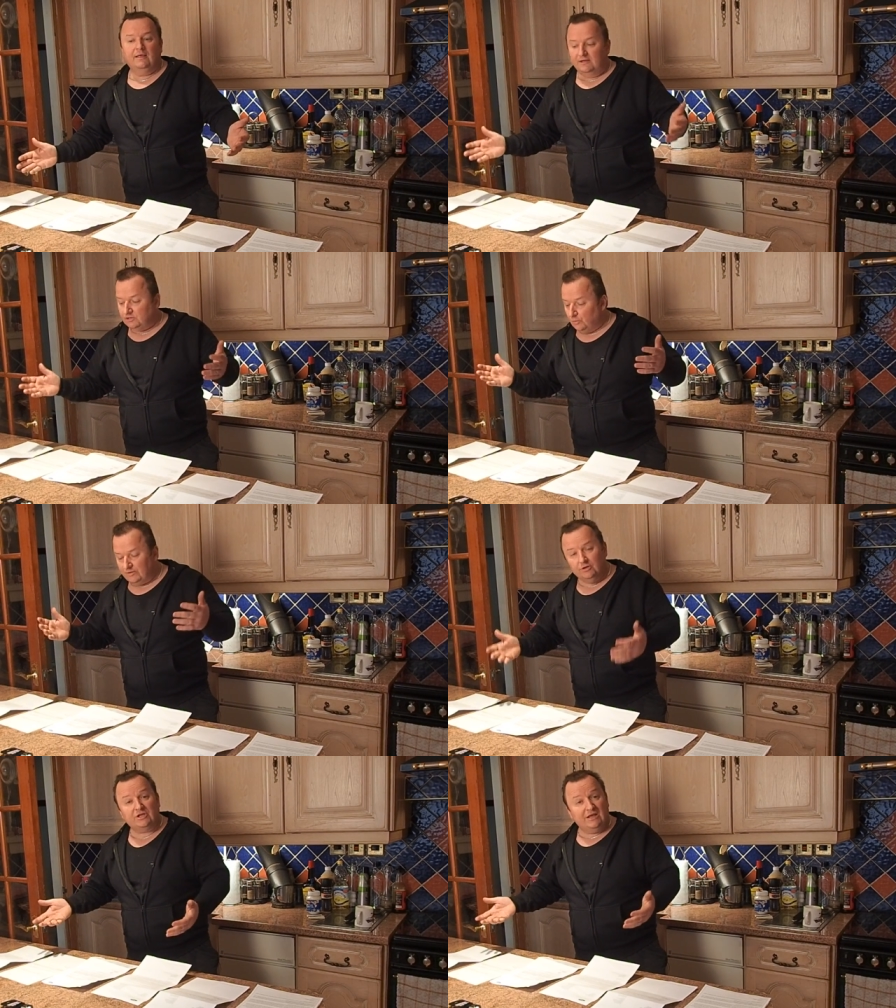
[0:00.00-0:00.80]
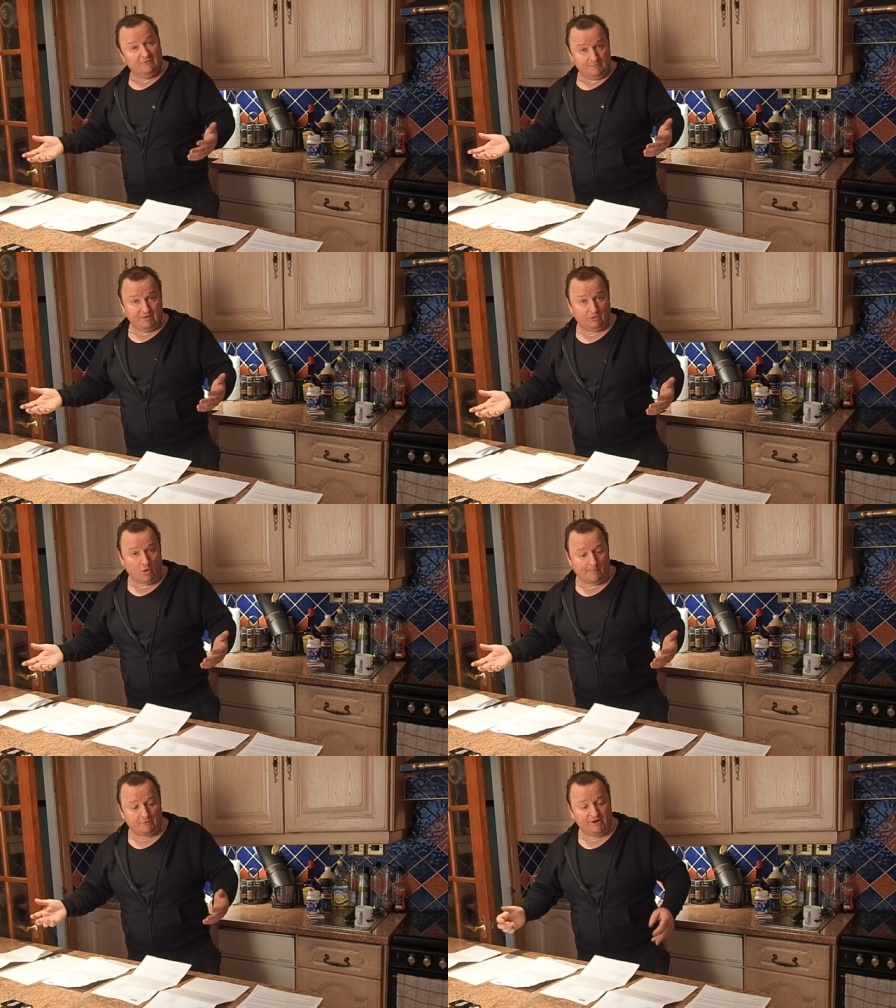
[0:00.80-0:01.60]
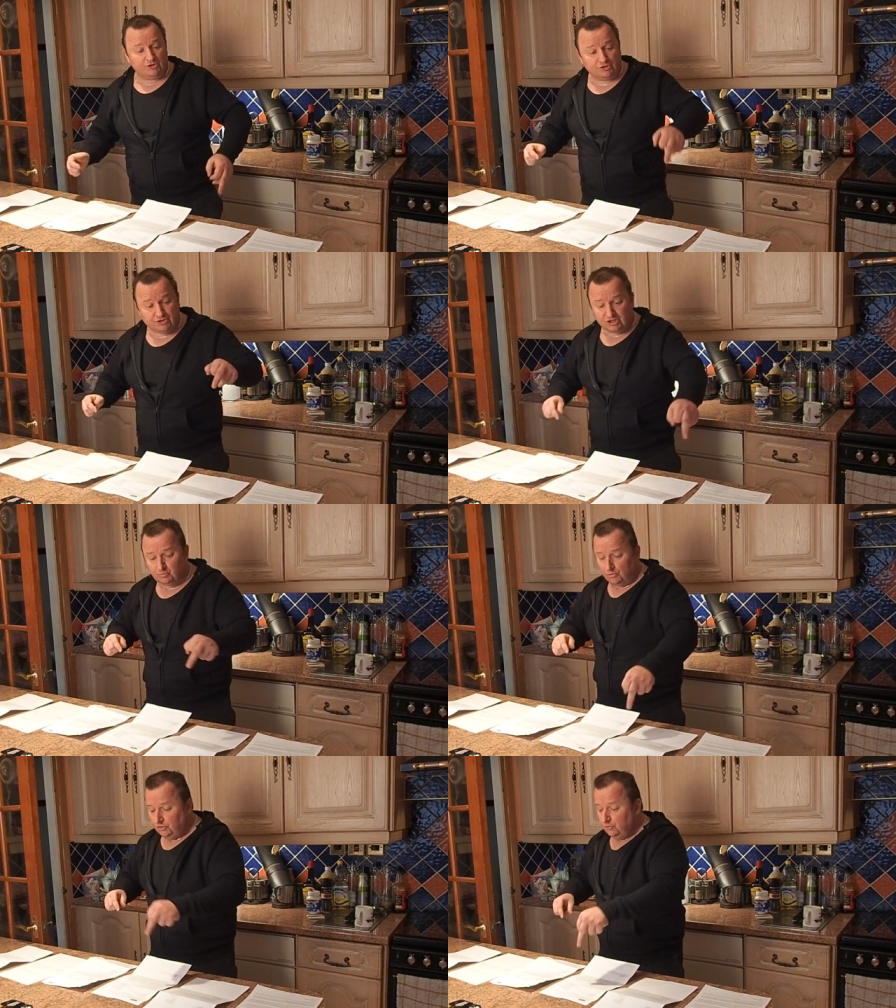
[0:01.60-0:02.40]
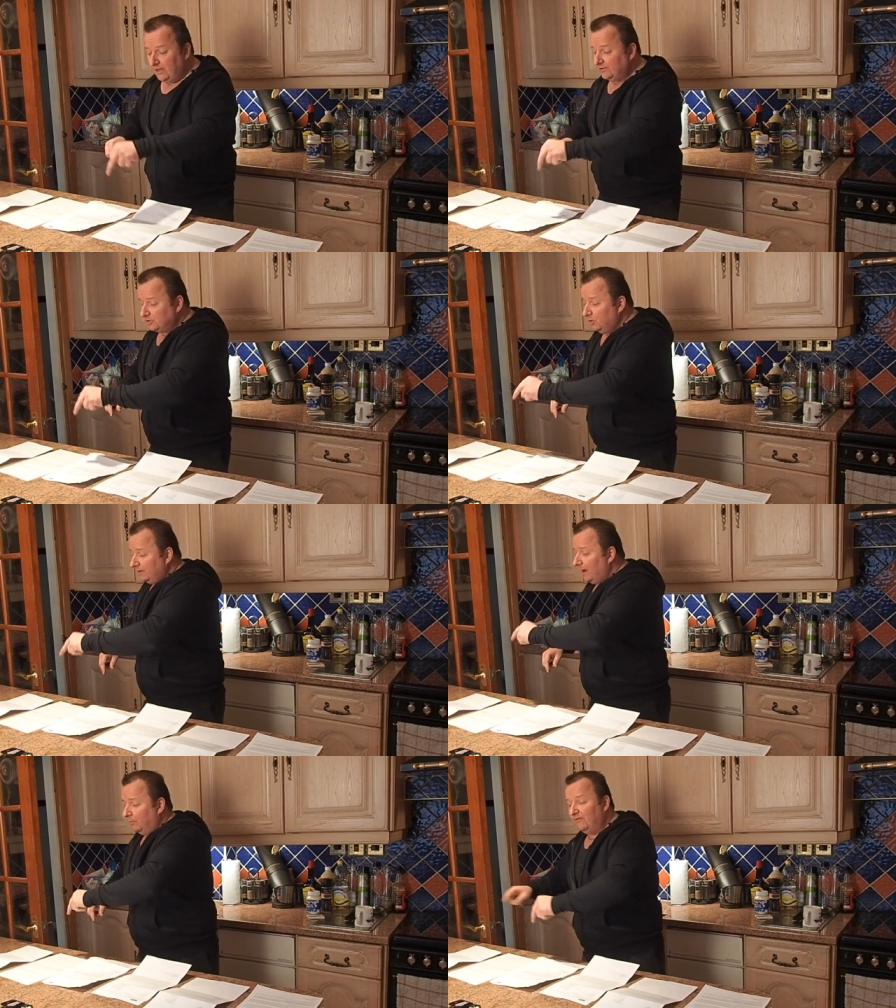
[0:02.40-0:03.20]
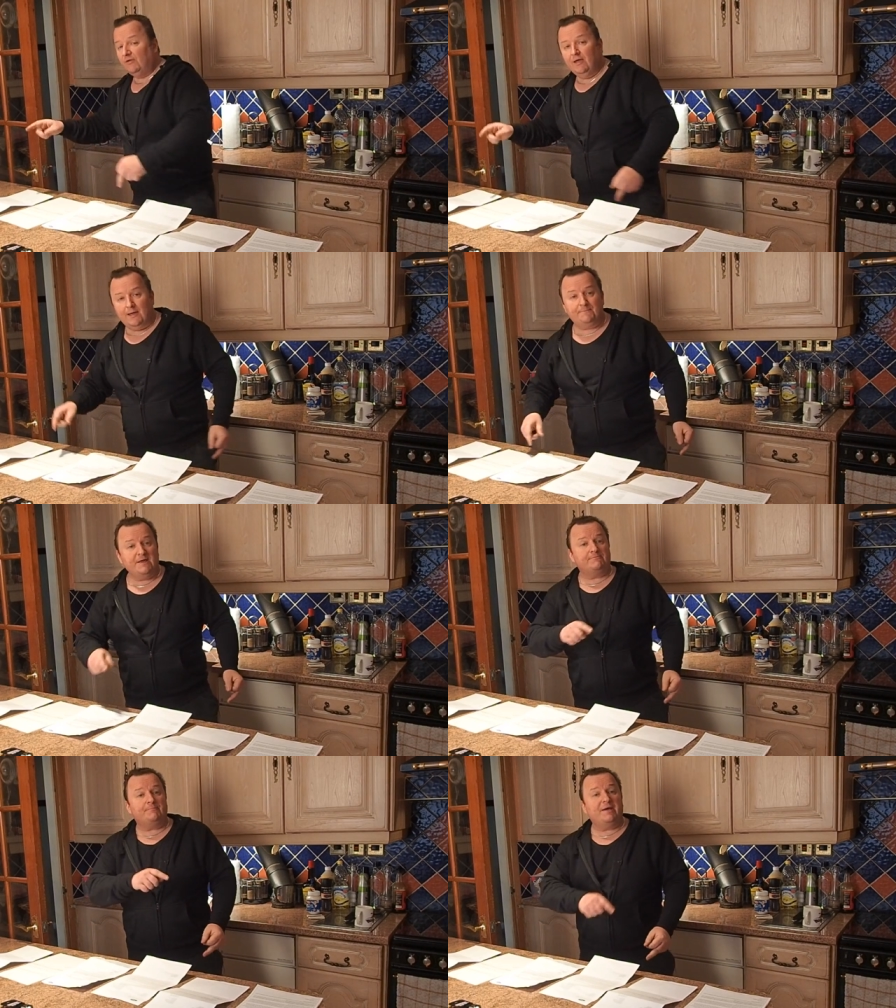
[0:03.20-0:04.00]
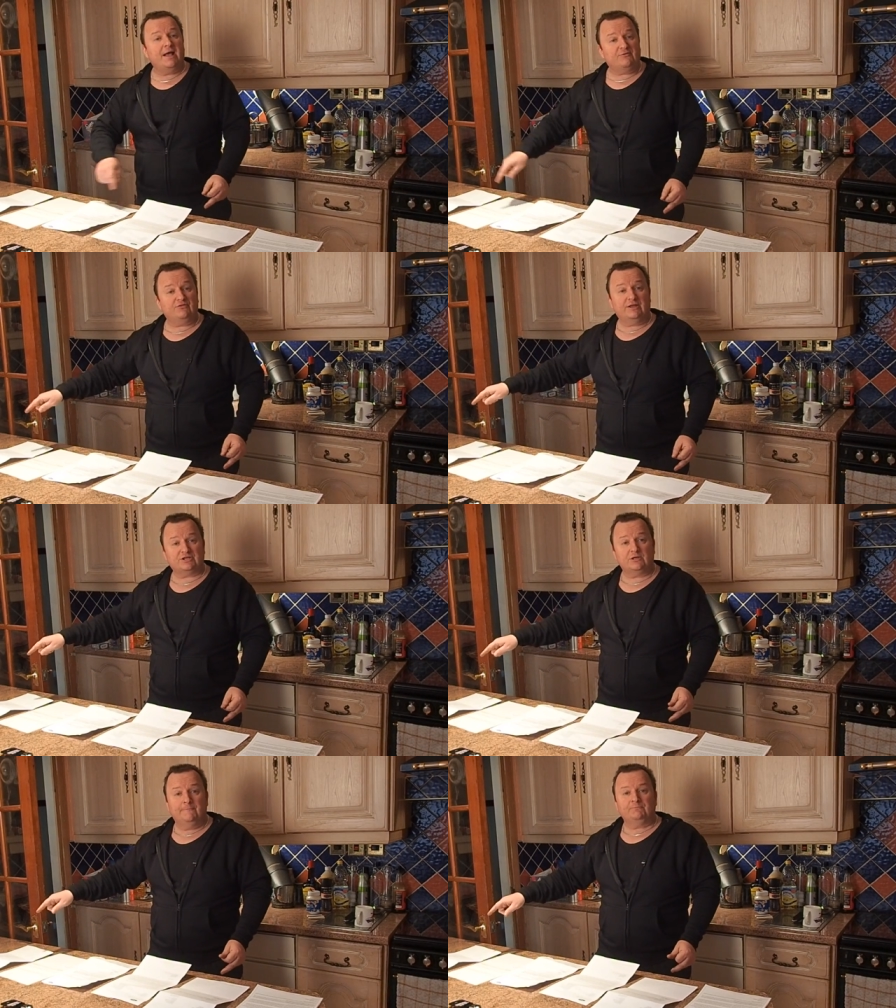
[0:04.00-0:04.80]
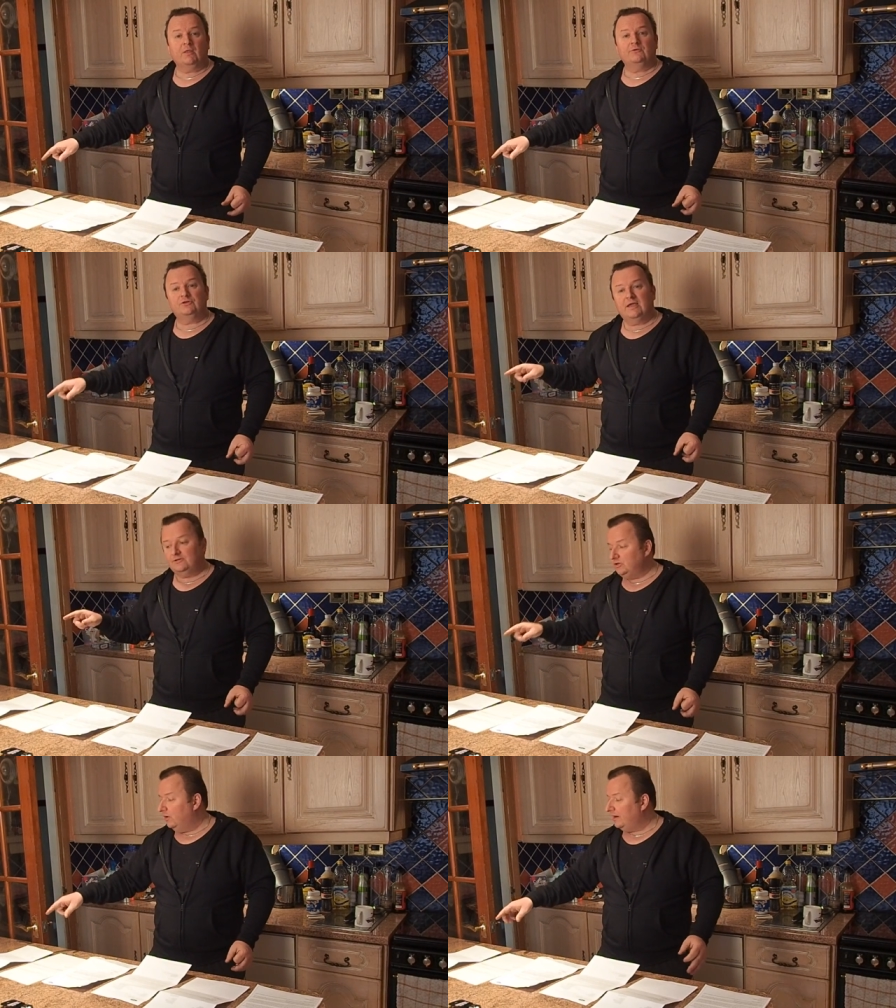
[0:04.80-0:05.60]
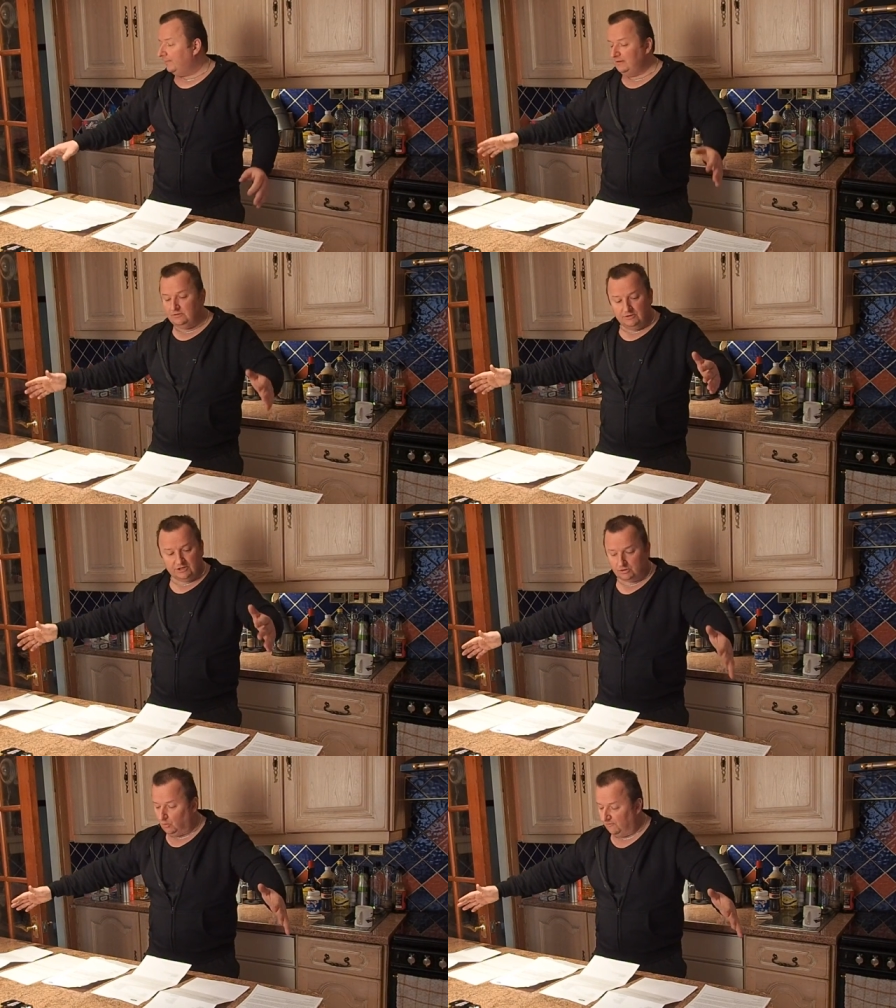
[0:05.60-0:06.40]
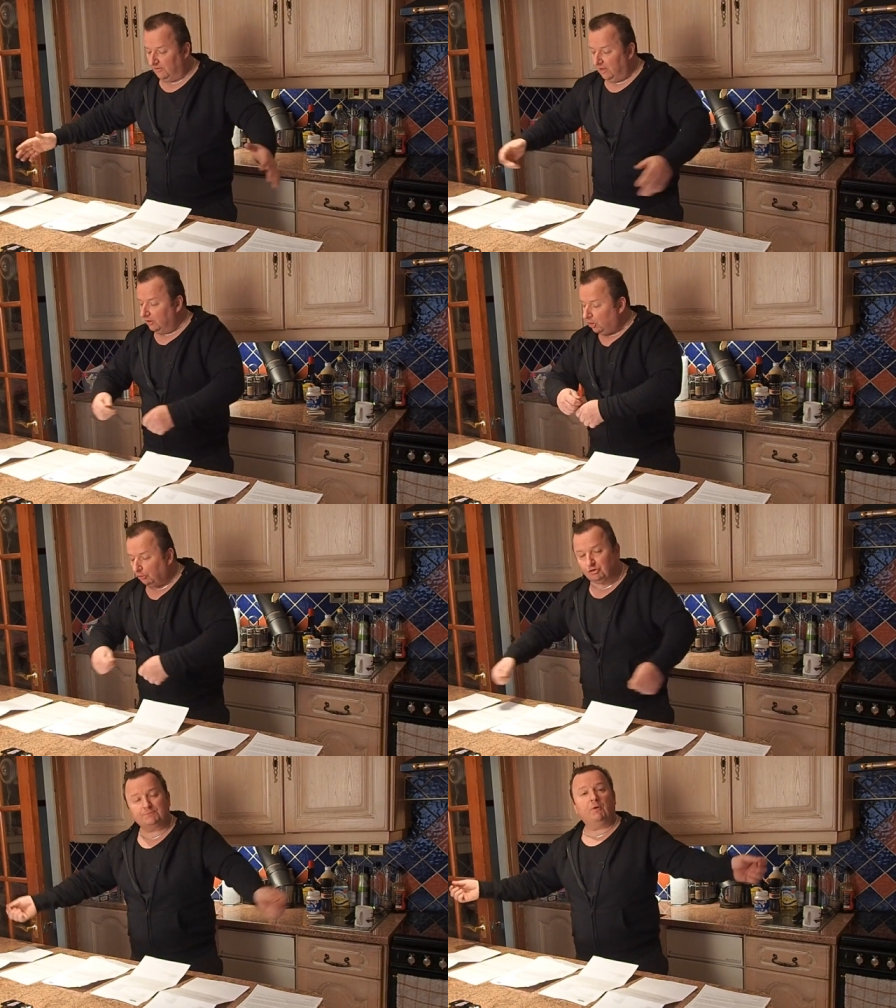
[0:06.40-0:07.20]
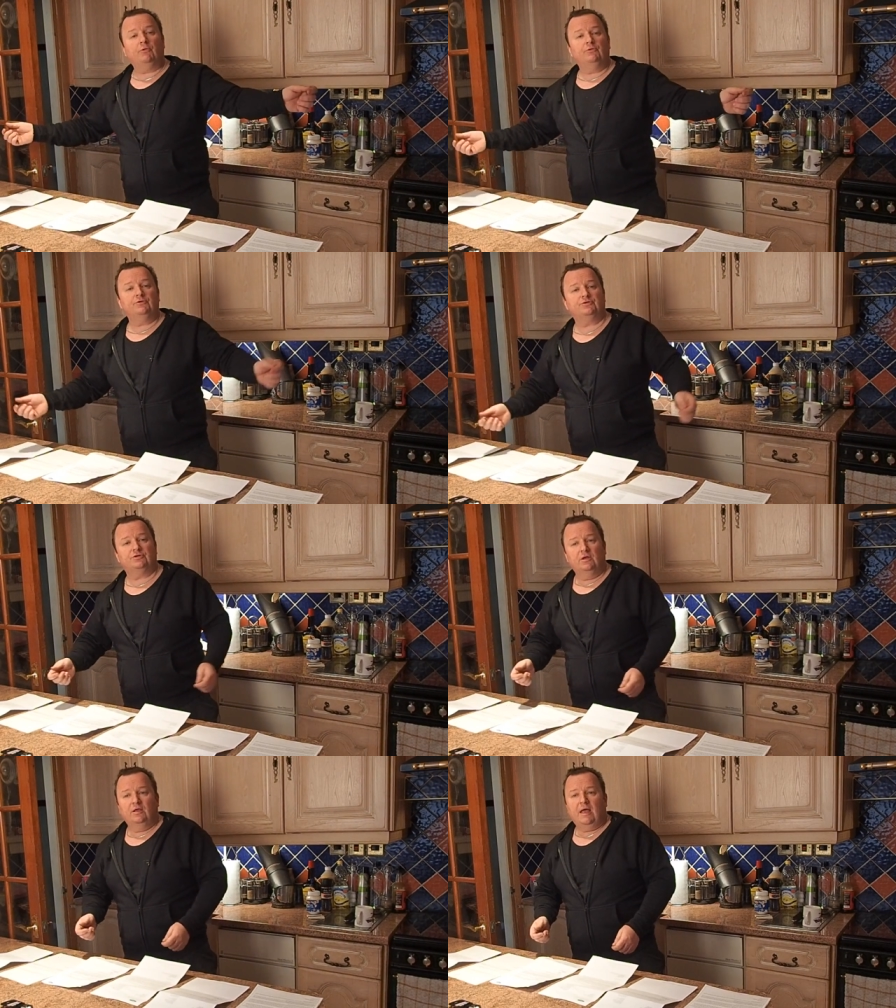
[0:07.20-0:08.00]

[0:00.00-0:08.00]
is that when you're dealing with big corporations, this is what you get tied up with, and be prepared for this, to get tied up into this sort of correspondence.